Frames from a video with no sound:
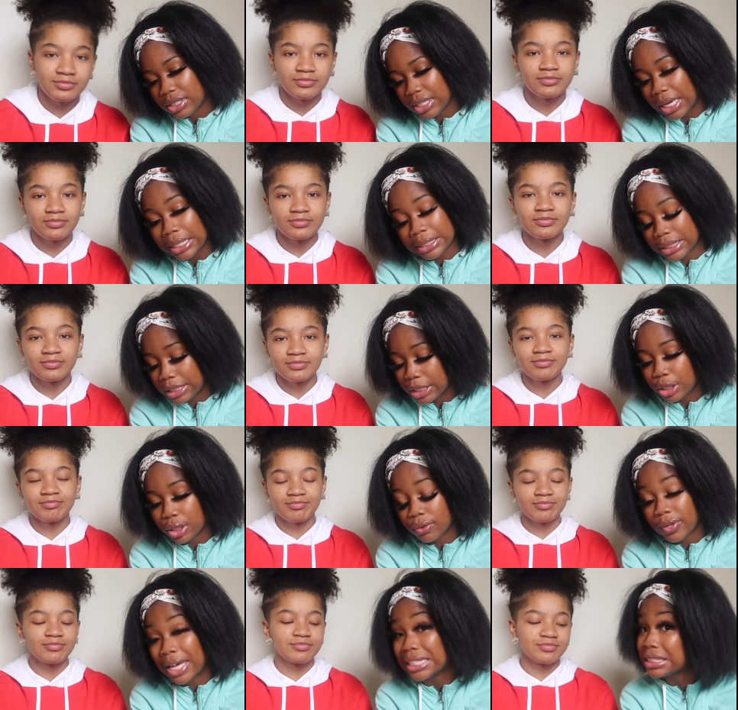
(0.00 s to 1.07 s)
Speaker 1: Y'all see her.
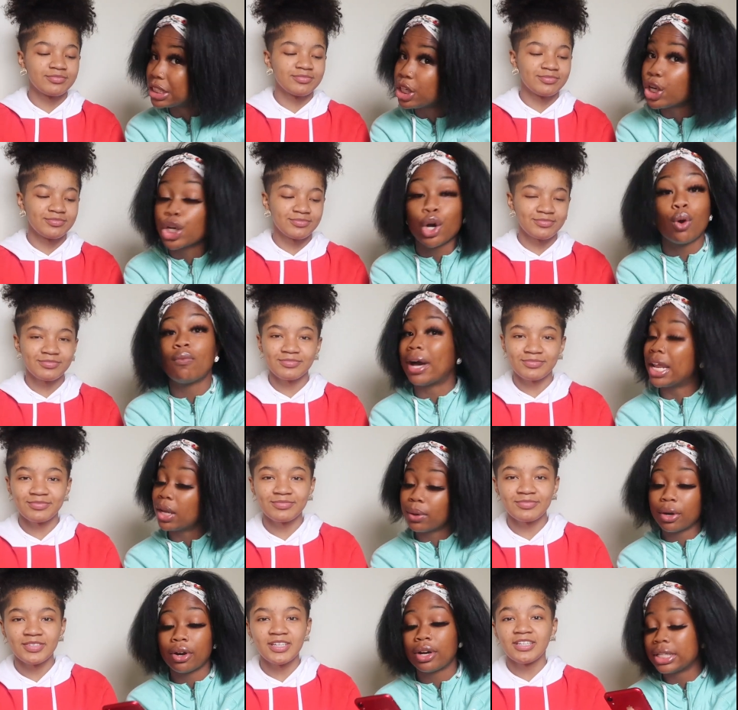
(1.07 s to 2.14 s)
Y'all see her. Go follow
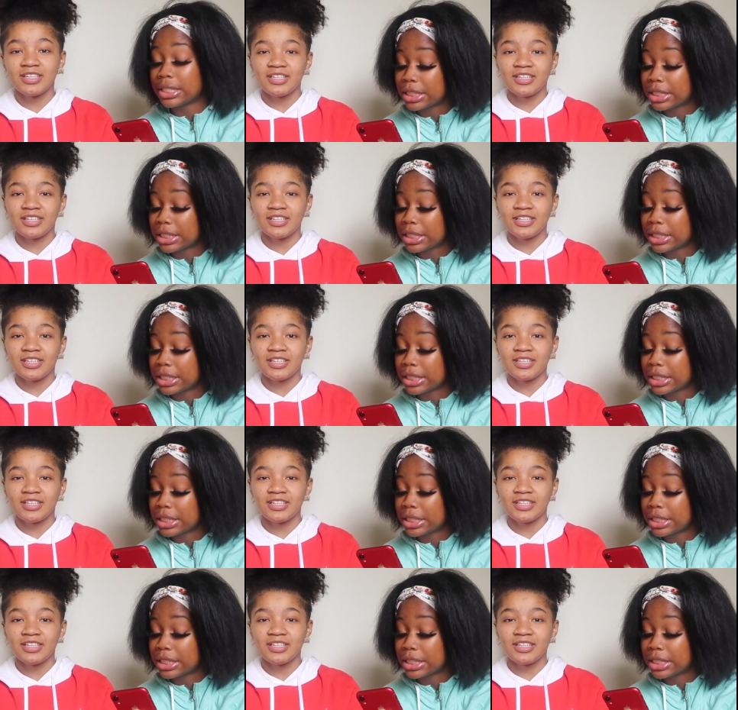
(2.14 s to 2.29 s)
her on